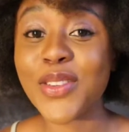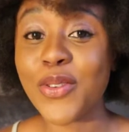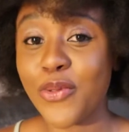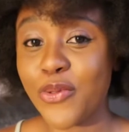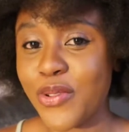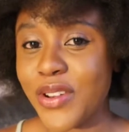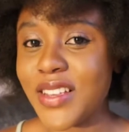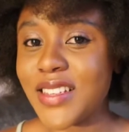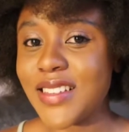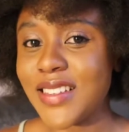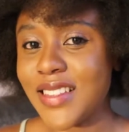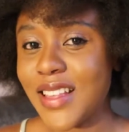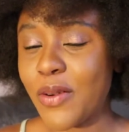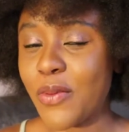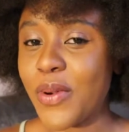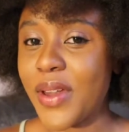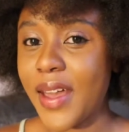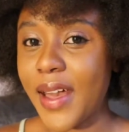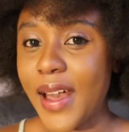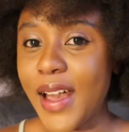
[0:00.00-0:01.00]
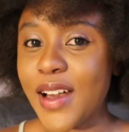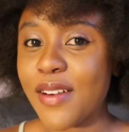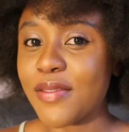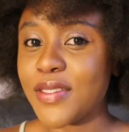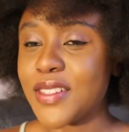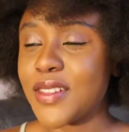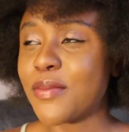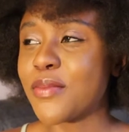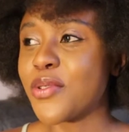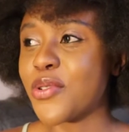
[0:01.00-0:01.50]
The reason that we have
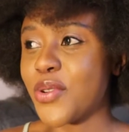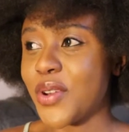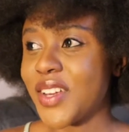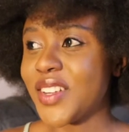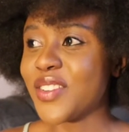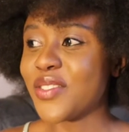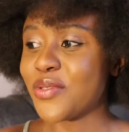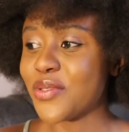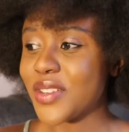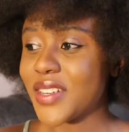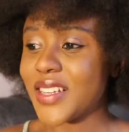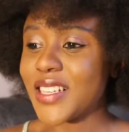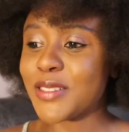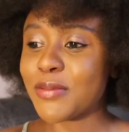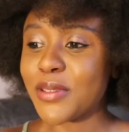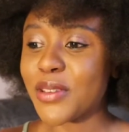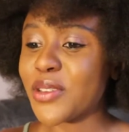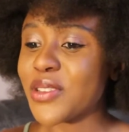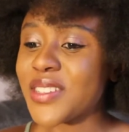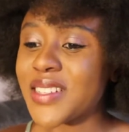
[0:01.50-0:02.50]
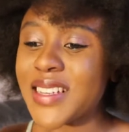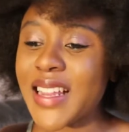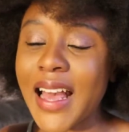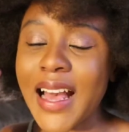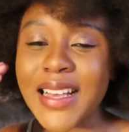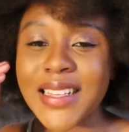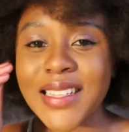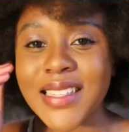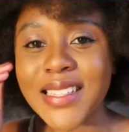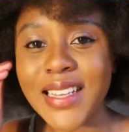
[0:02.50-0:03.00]
some greenery is because it
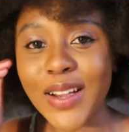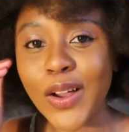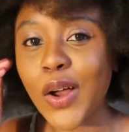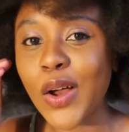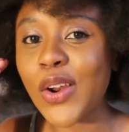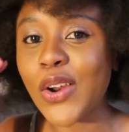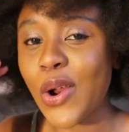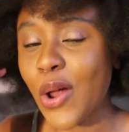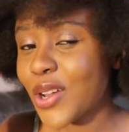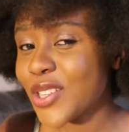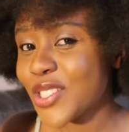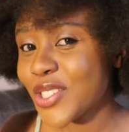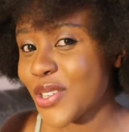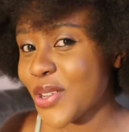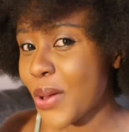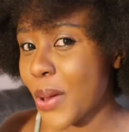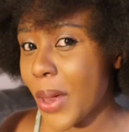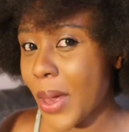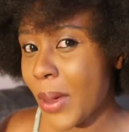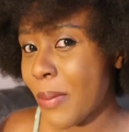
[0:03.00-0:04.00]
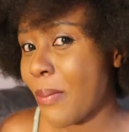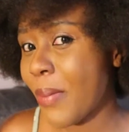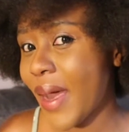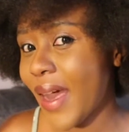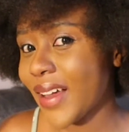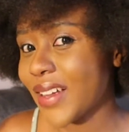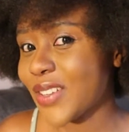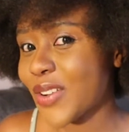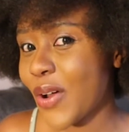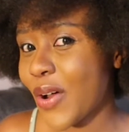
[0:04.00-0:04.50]
has a psychological
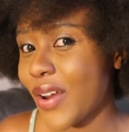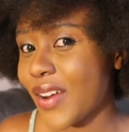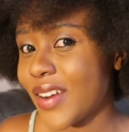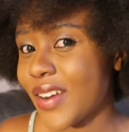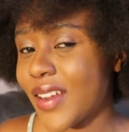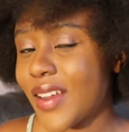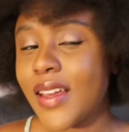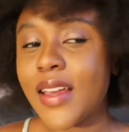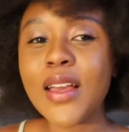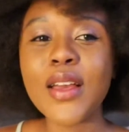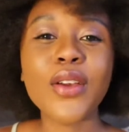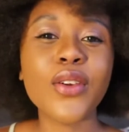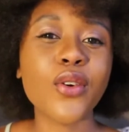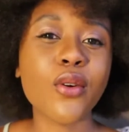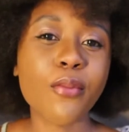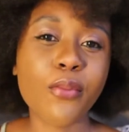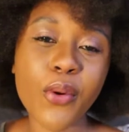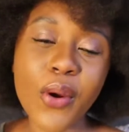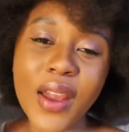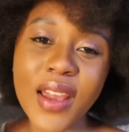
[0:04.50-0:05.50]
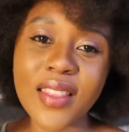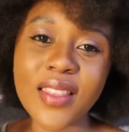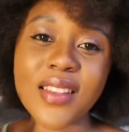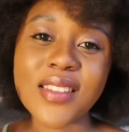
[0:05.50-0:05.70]
impact on your brain.